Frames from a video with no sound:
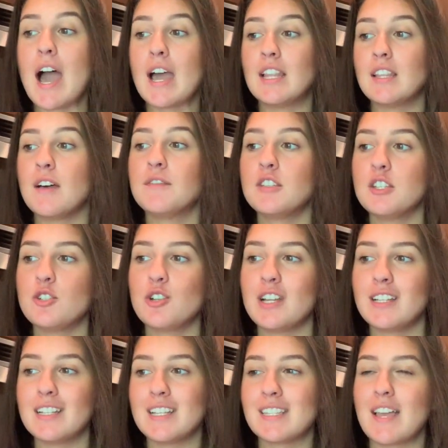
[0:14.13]
I love to
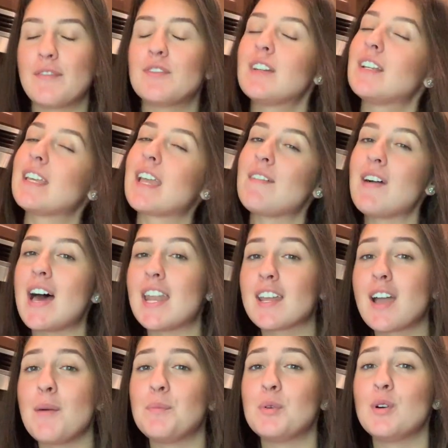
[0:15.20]
drink this after I've had
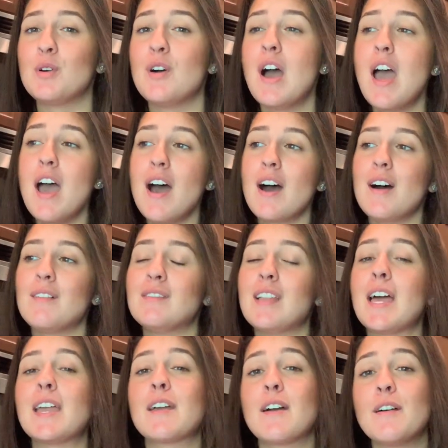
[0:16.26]
a couple of
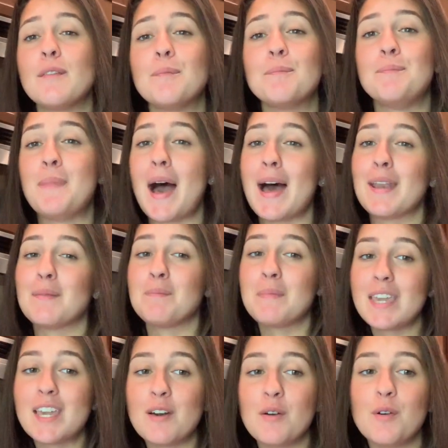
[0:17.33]
bad
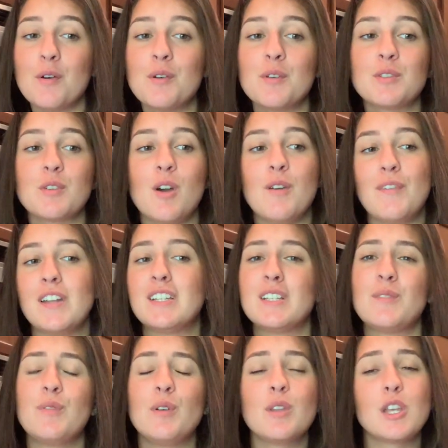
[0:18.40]
meals, or if I
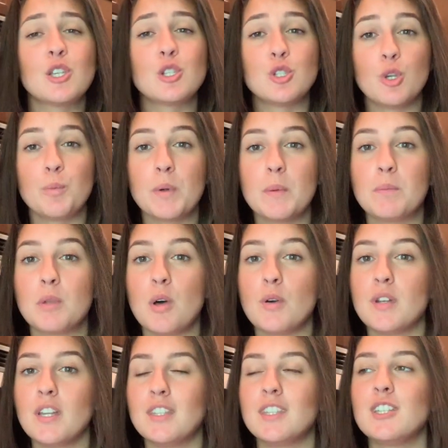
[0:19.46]
just feel super bloated.